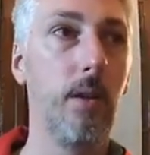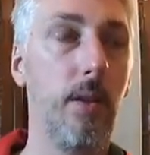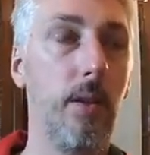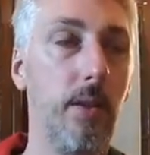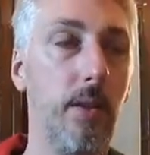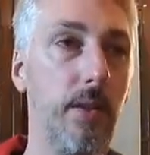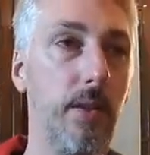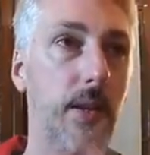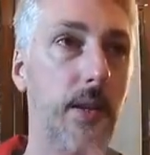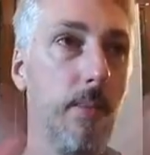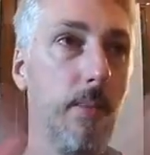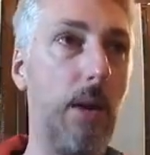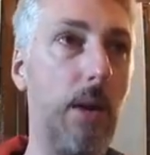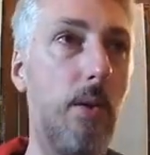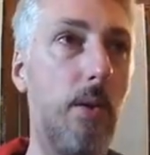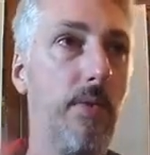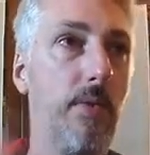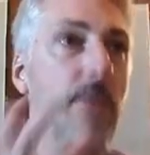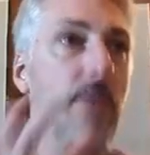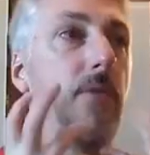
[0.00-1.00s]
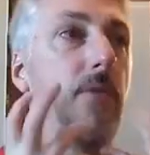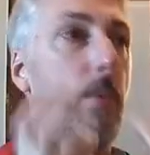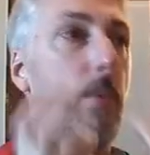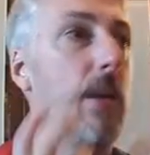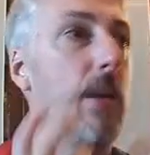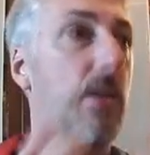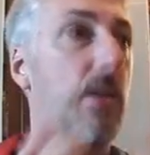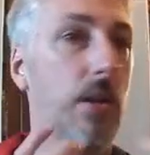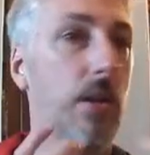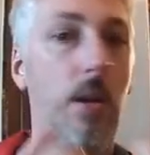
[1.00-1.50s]
the amount of
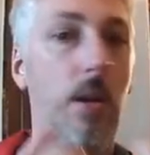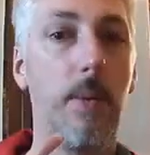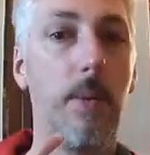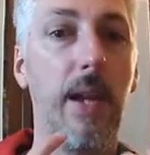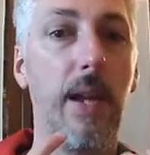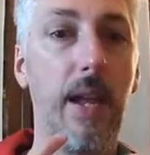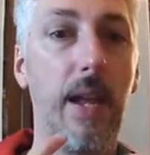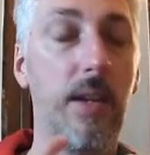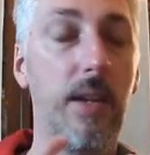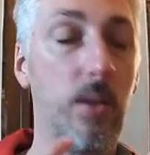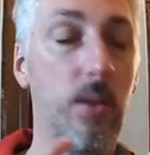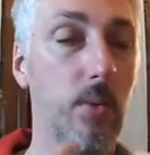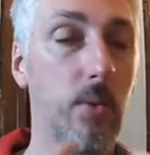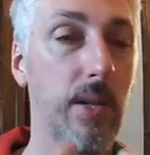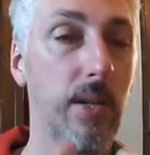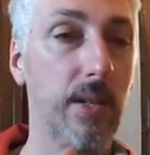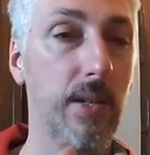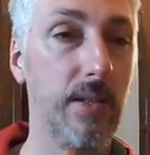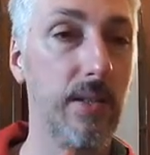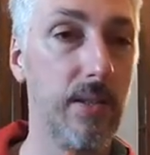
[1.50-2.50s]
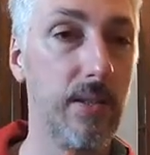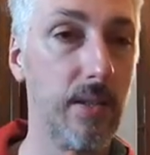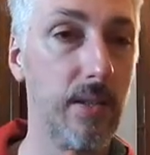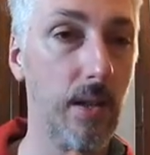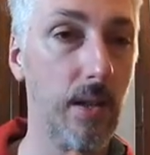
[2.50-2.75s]
information coming at you is